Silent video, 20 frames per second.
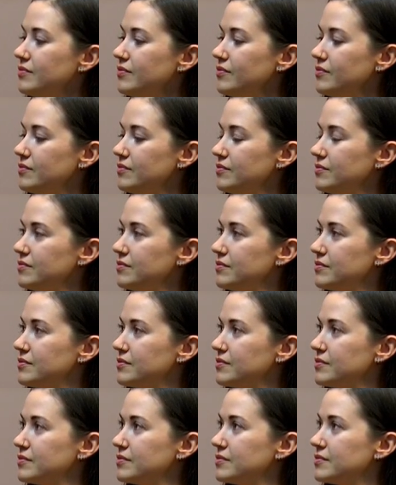
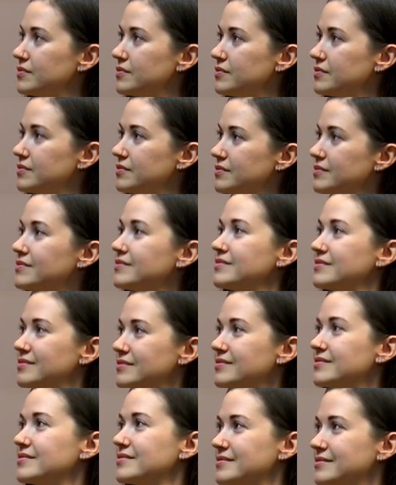
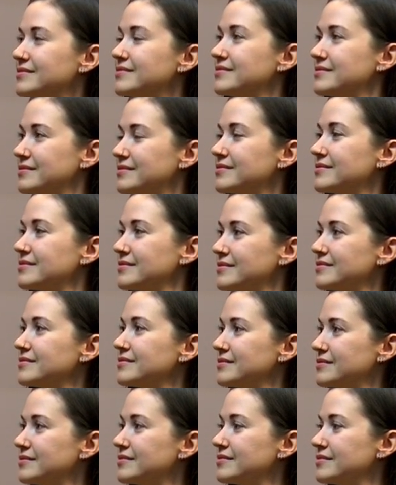
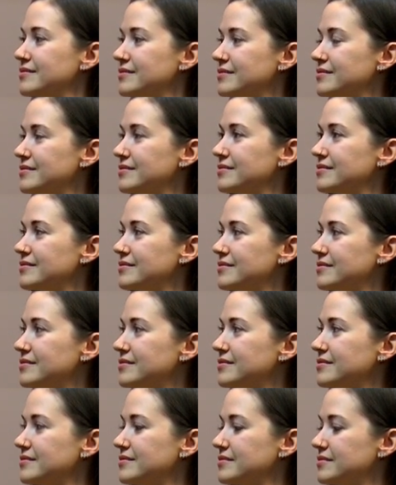
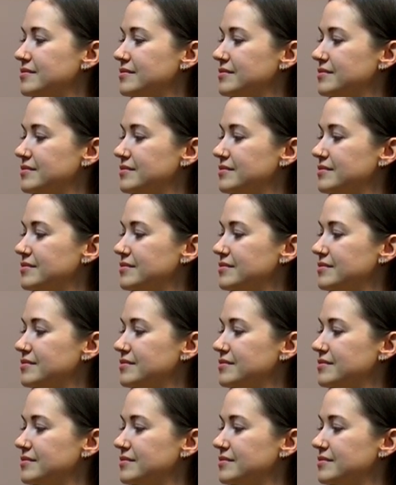The person shown says nothing.